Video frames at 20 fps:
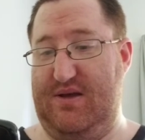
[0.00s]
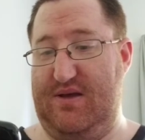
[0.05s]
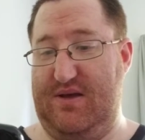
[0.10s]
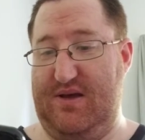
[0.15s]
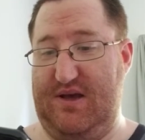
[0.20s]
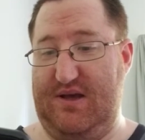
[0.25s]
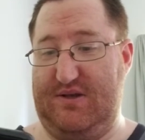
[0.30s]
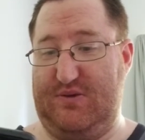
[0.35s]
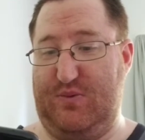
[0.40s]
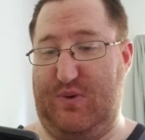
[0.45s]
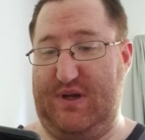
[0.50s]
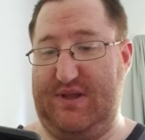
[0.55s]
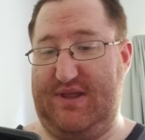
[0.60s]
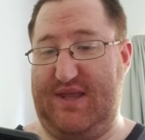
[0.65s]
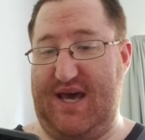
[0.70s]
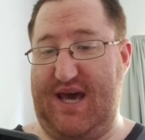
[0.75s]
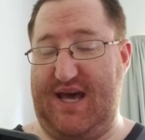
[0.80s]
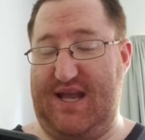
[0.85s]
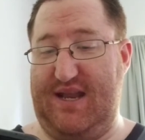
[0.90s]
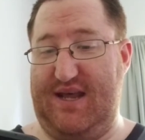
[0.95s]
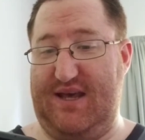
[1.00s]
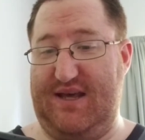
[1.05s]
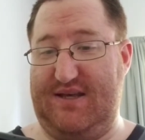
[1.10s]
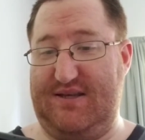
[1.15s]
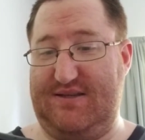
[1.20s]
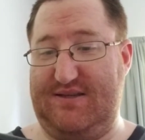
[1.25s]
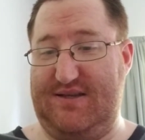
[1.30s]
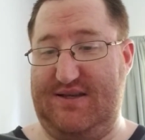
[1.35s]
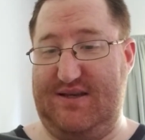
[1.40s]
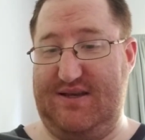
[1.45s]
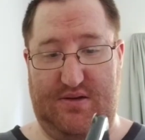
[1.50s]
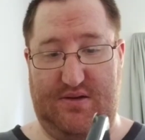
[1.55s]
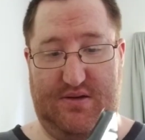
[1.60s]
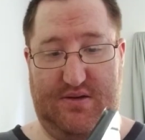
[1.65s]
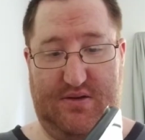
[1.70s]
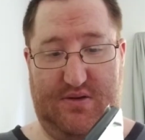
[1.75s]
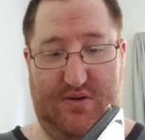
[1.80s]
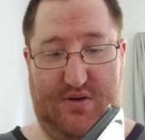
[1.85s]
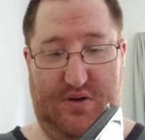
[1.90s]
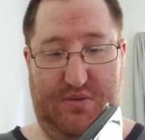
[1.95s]
is what that is.
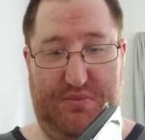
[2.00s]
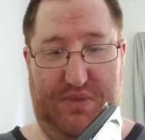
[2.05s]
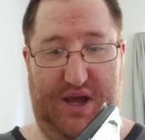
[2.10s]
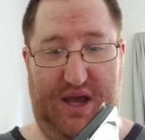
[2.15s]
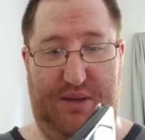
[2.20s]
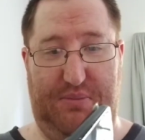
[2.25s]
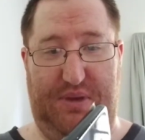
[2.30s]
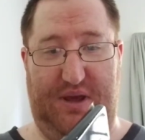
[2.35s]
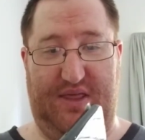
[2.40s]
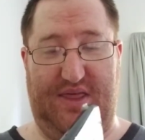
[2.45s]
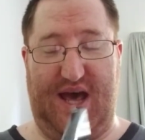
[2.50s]
Or maybe